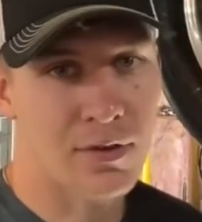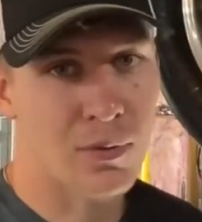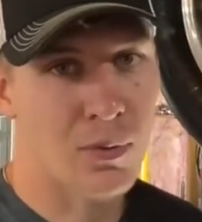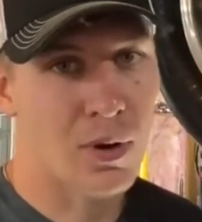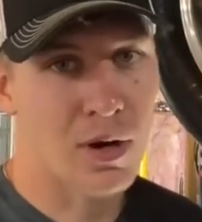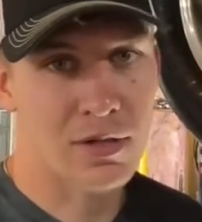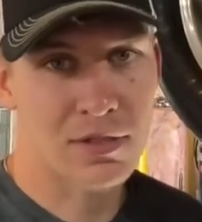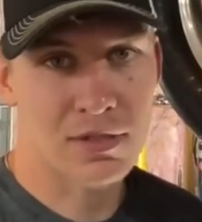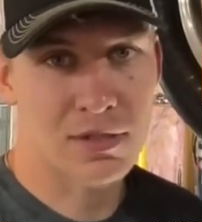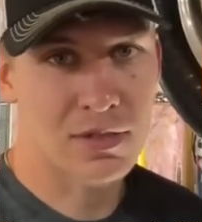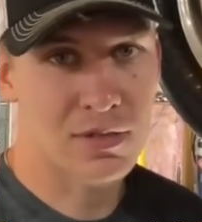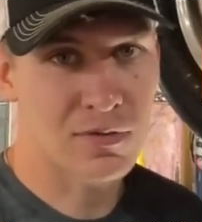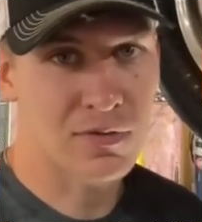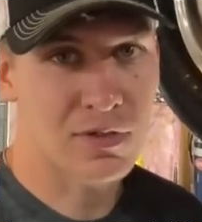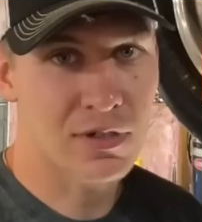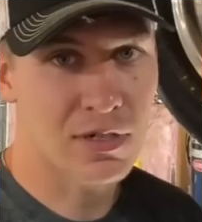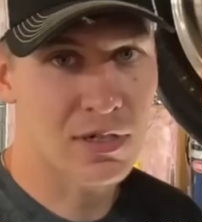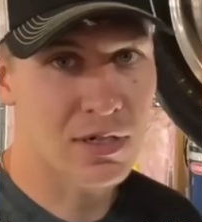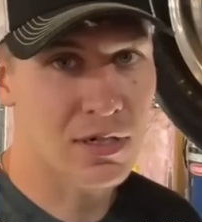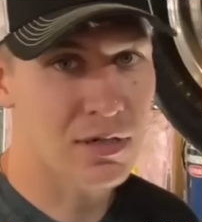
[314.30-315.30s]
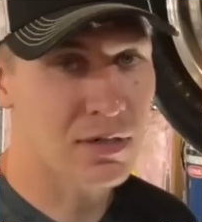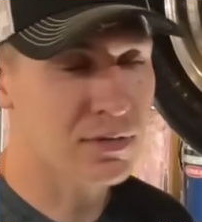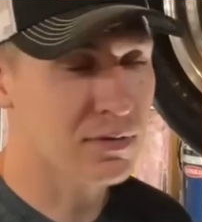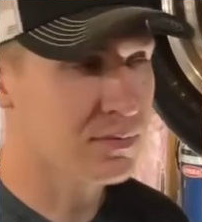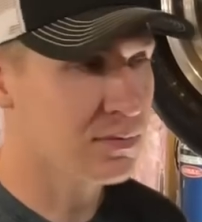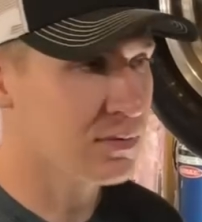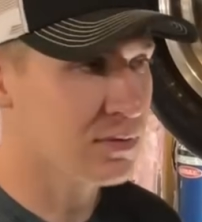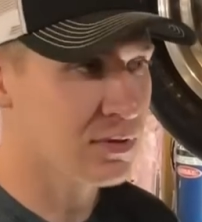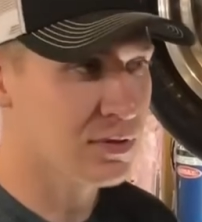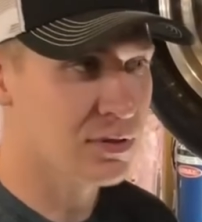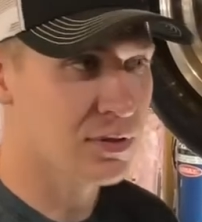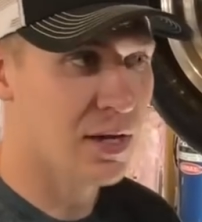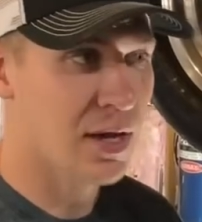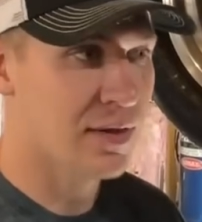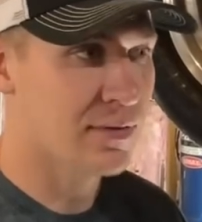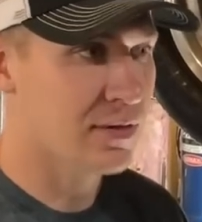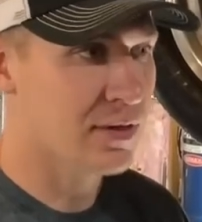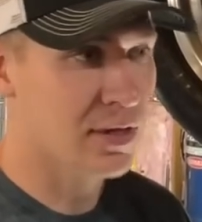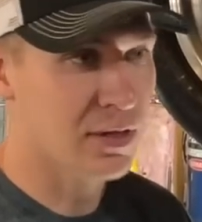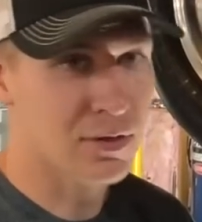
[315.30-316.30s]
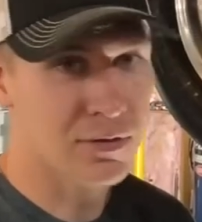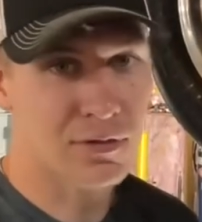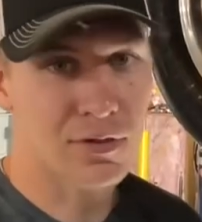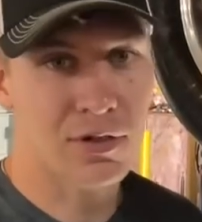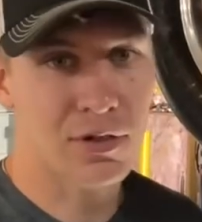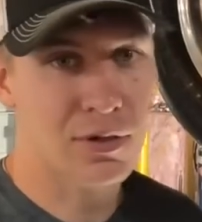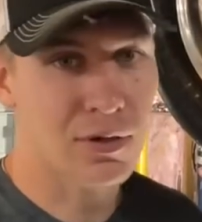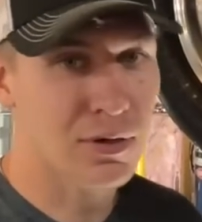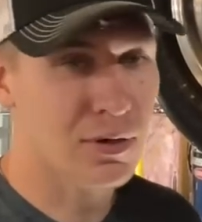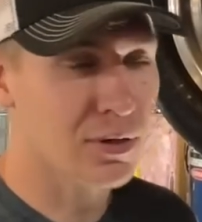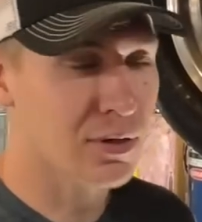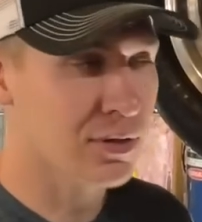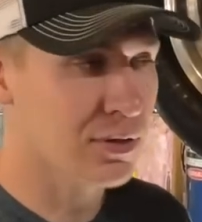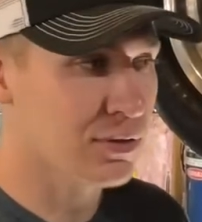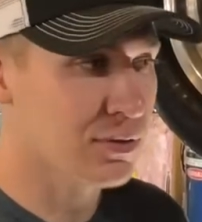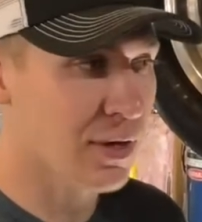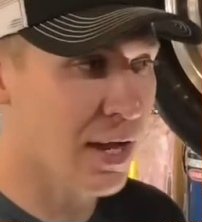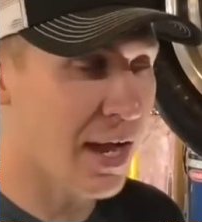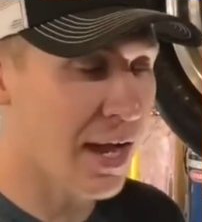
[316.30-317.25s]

watching this video, you have a hell of a car. You